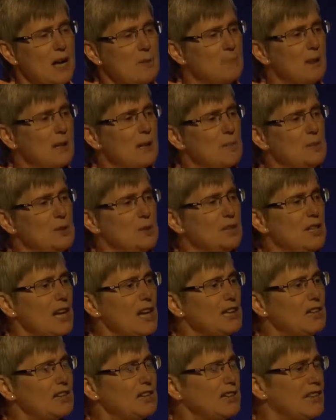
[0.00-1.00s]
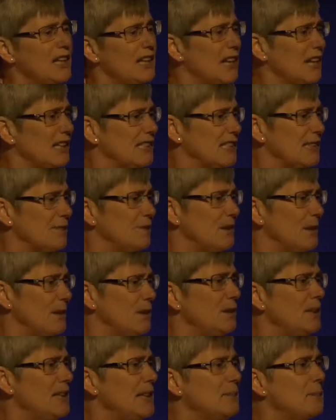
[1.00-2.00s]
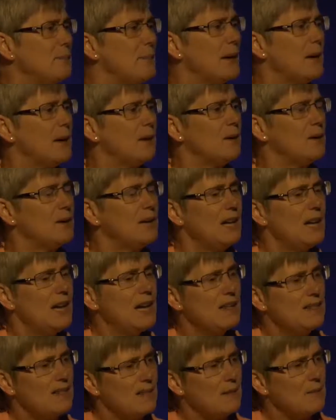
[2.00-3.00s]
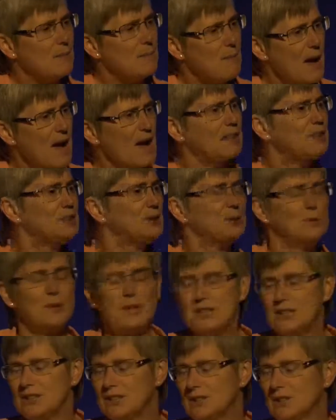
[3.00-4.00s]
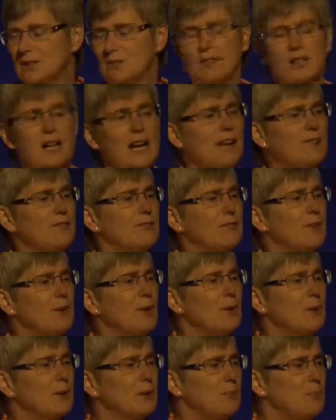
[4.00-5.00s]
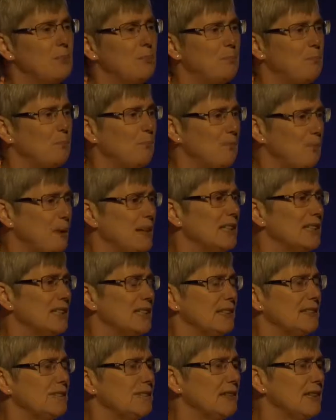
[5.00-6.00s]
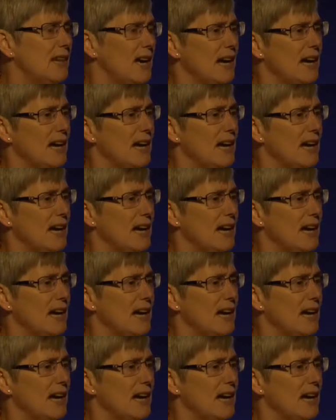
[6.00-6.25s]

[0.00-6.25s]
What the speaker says: but a mutation that severely impaired the maturation of Clathrin-coated pits and